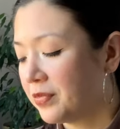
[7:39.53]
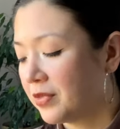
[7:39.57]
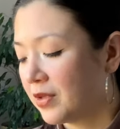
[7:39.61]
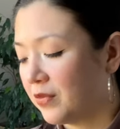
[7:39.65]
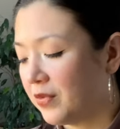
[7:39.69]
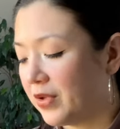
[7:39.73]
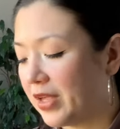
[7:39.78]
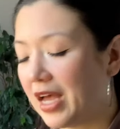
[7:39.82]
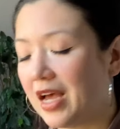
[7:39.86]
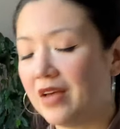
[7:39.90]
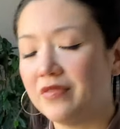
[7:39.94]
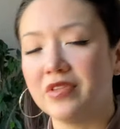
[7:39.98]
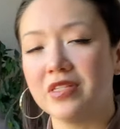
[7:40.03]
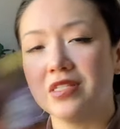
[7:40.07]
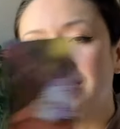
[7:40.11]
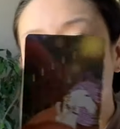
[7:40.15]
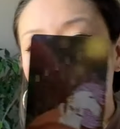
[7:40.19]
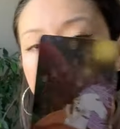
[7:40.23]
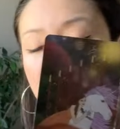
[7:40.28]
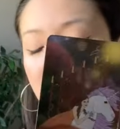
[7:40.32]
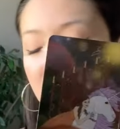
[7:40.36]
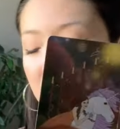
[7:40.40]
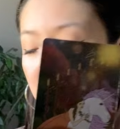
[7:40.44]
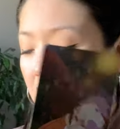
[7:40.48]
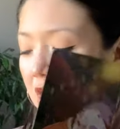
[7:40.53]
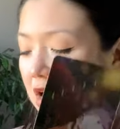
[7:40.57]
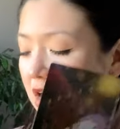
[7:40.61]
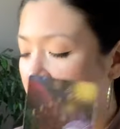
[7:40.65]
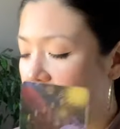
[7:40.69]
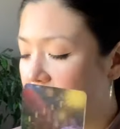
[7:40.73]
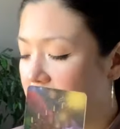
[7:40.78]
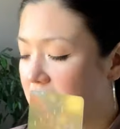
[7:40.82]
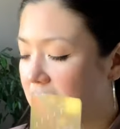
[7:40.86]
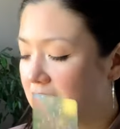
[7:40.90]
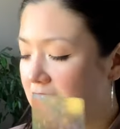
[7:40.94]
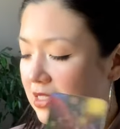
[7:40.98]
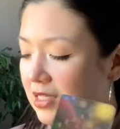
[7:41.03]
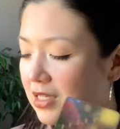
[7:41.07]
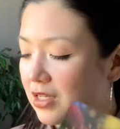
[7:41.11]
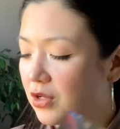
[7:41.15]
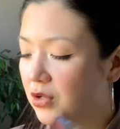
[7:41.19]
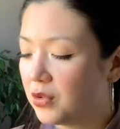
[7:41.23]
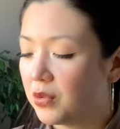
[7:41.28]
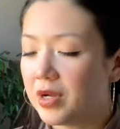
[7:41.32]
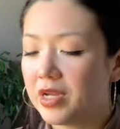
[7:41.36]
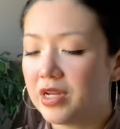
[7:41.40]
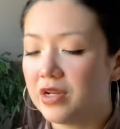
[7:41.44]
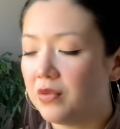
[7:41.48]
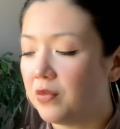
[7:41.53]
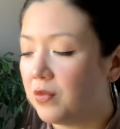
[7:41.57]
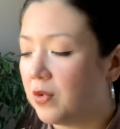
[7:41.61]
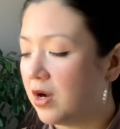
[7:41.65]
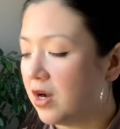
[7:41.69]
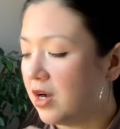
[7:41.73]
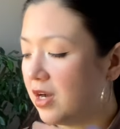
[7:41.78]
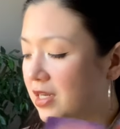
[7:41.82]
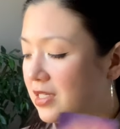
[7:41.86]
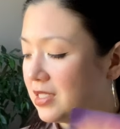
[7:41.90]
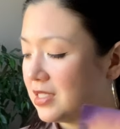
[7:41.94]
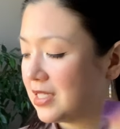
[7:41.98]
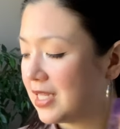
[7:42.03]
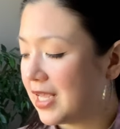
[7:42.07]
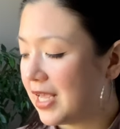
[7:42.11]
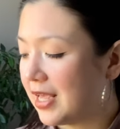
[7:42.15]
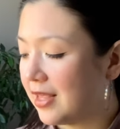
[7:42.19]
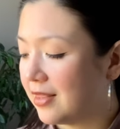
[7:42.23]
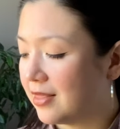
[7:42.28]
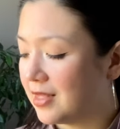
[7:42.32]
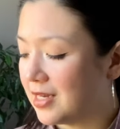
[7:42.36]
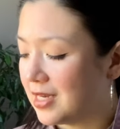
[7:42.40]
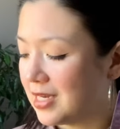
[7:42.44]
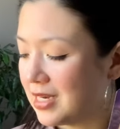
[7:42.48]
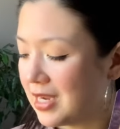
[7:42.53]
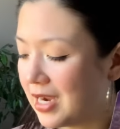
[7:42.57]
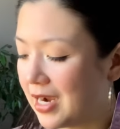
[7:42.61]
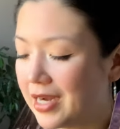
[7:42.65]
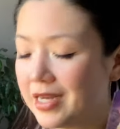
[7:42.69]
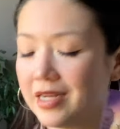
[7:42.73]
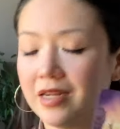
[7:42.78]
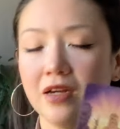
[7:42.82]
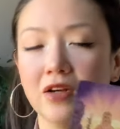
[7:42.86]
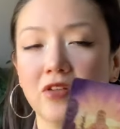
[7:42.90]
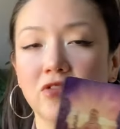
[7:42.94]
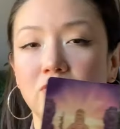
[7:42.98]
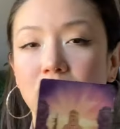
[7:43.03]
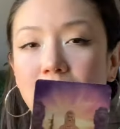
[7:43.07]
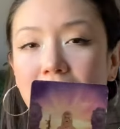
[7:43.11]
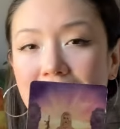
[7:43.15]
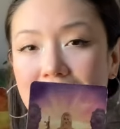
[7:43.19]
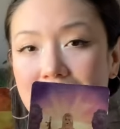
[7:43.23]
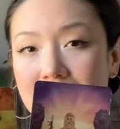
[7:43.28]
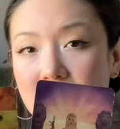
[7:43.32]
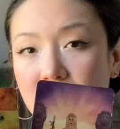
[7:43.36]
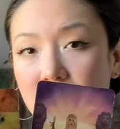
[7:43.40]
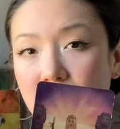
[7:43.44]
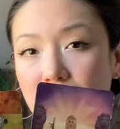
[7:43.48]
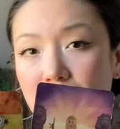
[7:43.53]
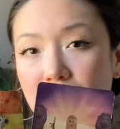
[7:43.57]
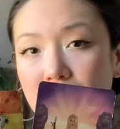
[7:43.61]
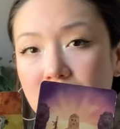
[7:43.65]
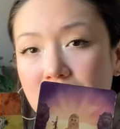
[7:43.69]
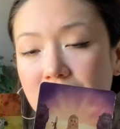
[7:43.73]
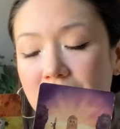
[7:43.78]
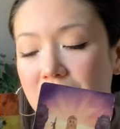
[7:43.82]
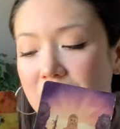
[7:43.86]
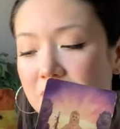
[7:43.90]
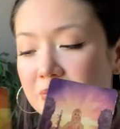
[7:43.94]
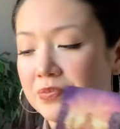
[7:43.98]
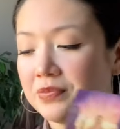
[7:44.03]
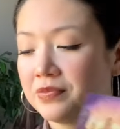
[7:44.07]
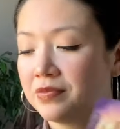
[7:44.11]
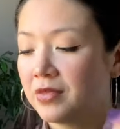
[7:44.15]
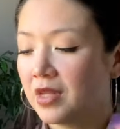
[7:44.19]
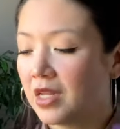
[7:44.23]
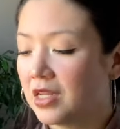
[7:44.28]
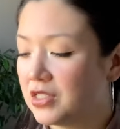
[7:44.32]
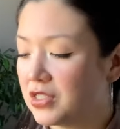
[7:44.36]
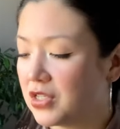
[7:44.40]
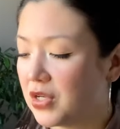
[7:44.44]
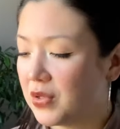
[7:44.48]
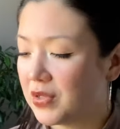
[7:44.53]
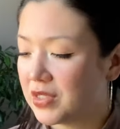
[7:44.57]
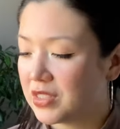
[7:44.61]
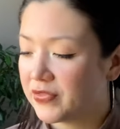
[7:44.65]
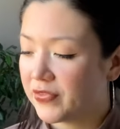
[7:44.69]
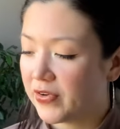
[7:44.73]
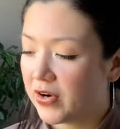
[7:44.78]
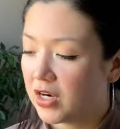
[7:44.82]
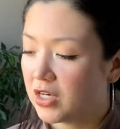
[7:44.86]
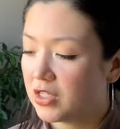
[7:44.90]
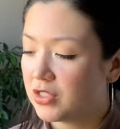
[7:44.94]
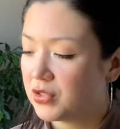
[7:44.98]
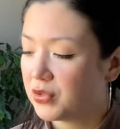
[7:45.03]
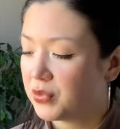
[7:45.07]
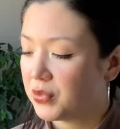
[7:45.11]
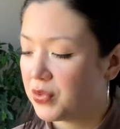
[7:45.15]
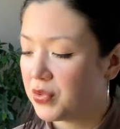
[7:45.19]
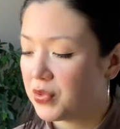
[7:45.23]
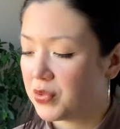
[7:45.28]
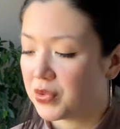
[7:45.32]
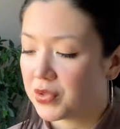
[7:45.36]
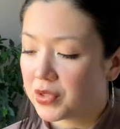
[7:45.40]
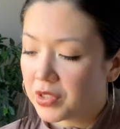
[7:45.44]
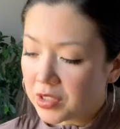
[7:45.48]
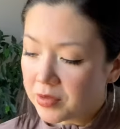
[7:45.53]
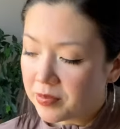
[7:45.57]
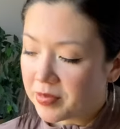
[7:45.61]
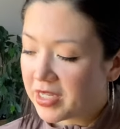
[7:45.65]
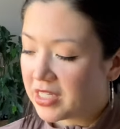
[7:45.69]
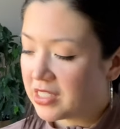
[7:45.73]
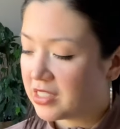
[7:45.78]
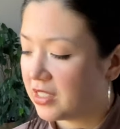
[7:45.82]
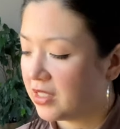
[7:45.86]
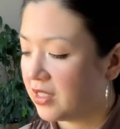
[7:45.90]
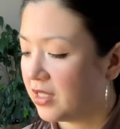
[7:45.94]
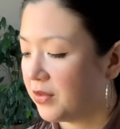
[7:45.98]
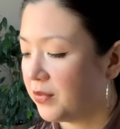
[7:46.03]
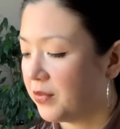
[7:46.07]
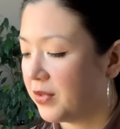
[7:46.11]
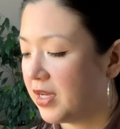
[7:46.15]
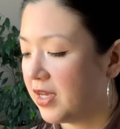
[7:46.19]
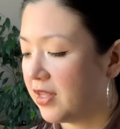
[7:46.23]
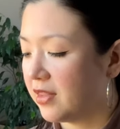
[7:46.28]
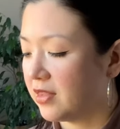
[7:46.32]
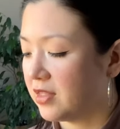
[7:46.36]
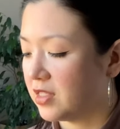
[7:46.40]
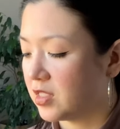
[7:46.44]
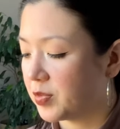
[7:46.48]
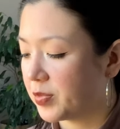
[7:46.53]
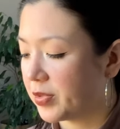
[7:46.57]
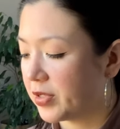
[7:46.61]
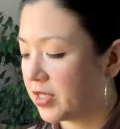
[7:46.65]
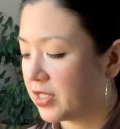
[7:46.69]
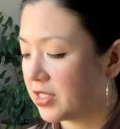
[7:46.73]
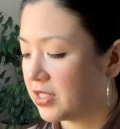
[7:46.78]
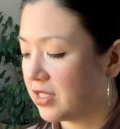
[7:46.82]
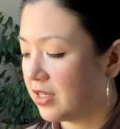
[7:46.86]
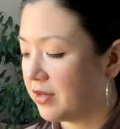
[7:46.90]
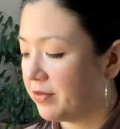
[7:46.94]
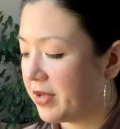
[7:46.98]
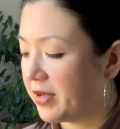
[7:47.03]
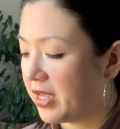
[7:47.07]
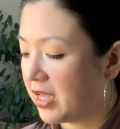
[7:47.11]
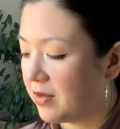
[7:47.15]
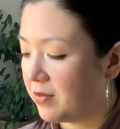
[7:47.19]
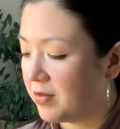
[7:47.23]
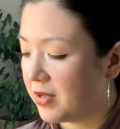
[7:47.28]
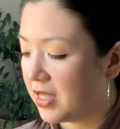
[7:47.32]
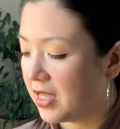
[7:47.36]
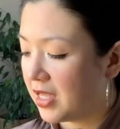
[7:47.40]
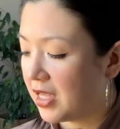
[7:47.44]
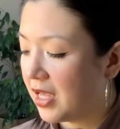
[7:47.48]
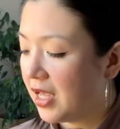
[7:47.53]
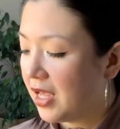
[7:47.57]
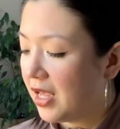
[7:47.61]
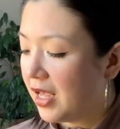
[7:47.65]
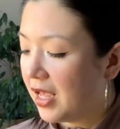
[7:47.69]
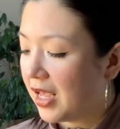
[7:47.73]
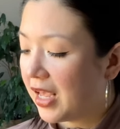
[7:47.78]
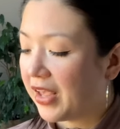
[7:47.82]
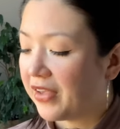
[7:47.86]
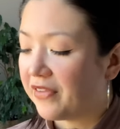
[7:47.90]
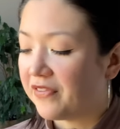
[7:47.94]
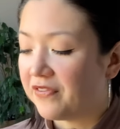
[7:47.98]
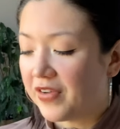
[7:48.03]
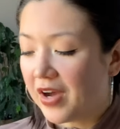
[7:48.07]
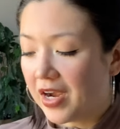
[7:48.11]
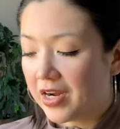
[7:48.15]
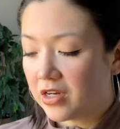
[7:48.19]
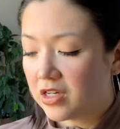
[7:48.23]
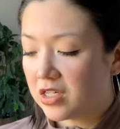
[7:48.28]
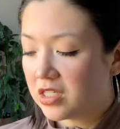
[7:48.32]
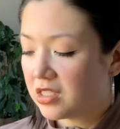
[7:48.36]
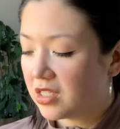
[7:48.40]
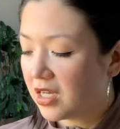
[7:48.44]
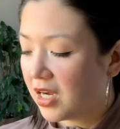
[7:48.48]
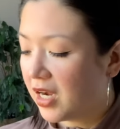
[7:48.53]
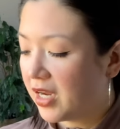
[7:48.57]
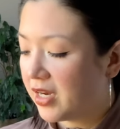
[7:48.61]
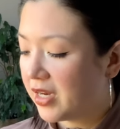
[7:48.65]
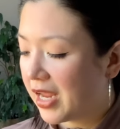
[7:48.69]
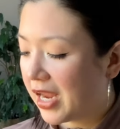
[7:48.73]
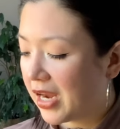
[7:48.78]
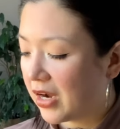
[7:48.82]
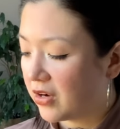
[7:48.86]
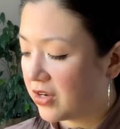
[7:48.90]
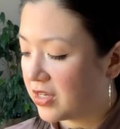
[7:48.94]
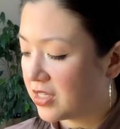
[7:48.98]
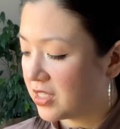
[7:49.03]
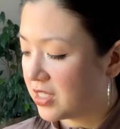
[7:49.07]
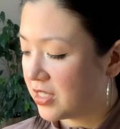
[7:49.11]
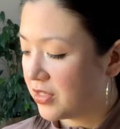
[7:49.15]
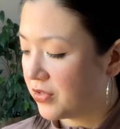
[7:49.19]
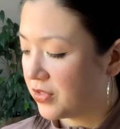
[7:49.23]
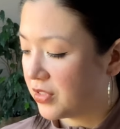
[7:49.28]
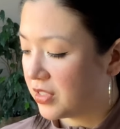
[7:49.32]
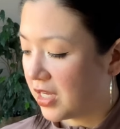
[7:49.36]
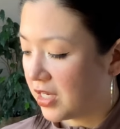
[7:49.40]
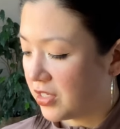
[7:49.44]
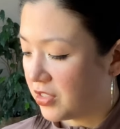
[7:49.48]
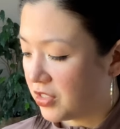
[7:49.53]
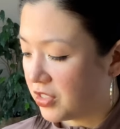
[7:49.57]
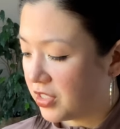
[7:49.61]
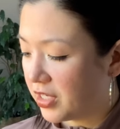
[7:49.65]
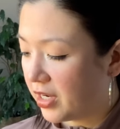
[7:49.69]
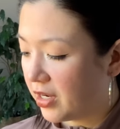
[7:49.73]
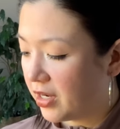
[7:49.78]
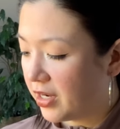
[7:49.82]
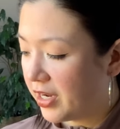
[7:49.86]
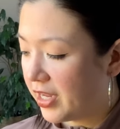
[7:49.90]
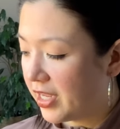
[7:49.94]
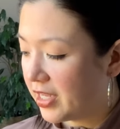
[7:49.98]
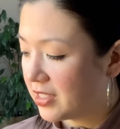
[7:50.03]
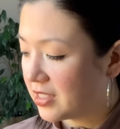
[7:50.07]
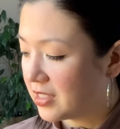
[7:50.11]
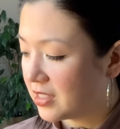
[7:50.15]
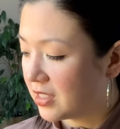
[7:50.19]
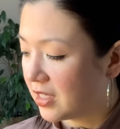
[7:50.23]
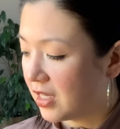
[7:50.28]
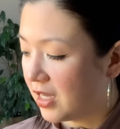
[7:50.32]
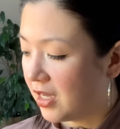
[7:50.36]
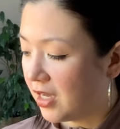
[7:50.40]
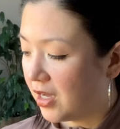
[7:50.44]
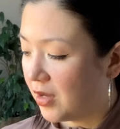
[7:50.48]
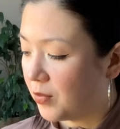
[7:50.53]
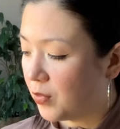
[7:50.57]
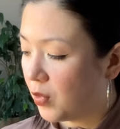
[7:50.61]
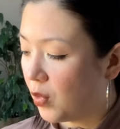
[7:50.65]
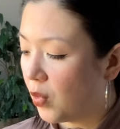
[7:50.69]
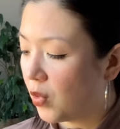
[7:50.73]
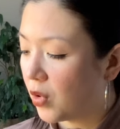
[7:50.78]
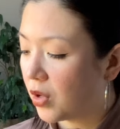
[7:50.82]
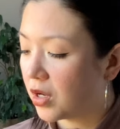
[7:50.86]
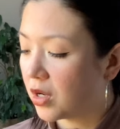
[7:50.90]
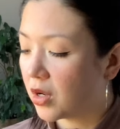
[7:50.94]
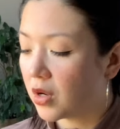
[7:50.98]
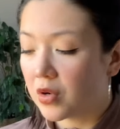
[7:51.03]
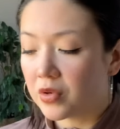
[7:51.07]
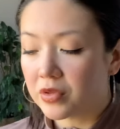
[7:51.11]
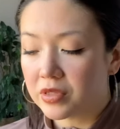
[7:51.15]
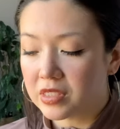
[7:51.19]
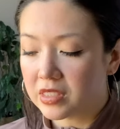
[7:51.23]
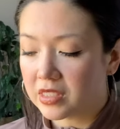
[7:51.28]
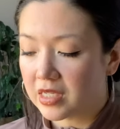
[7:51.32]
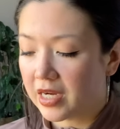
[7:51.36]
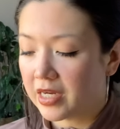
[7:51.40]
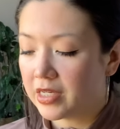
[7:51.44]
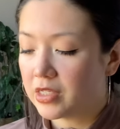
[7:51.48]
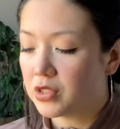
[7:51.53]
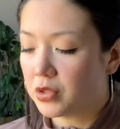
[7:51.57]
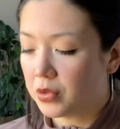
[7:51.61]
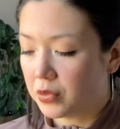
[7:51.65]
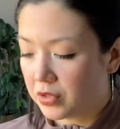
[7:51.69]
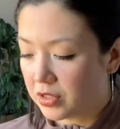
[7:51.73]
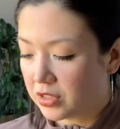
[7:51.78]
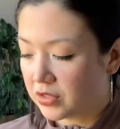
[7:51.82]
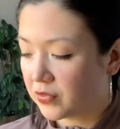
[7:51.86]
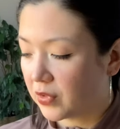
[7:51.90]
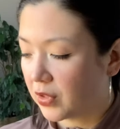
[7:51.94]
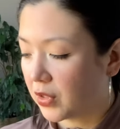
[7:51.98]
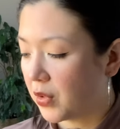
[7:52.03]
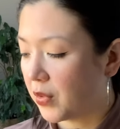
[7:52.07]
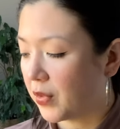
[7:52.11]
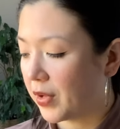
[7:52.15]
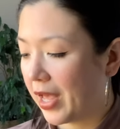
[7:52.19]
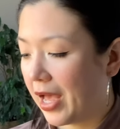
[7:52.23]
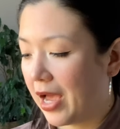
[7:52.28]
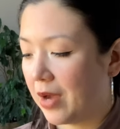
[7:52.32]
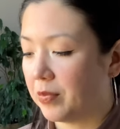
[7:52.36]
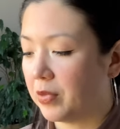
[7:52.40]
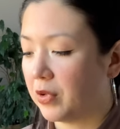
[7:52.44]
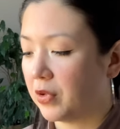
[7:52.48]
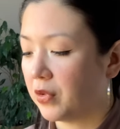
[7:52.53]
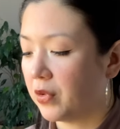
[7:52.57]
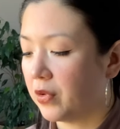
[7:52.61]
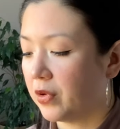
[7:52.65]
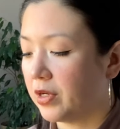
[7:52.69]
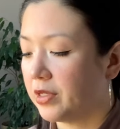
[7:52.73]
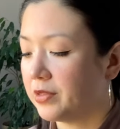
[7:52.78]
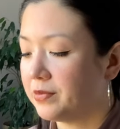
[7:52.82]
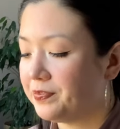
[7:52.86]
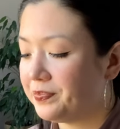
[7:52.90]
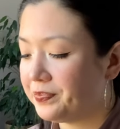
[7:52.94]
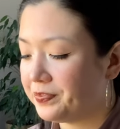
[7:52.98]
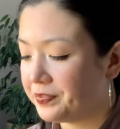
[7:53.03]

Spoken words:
We have the Six of Wands, Queen of Wands, and the Nine of Pentacles. So as far as who you could be dealing with, this person may be a fire sign, Aries, Leo, Sagittarius, or earth sign, Taurus, Virgo, Capricorn.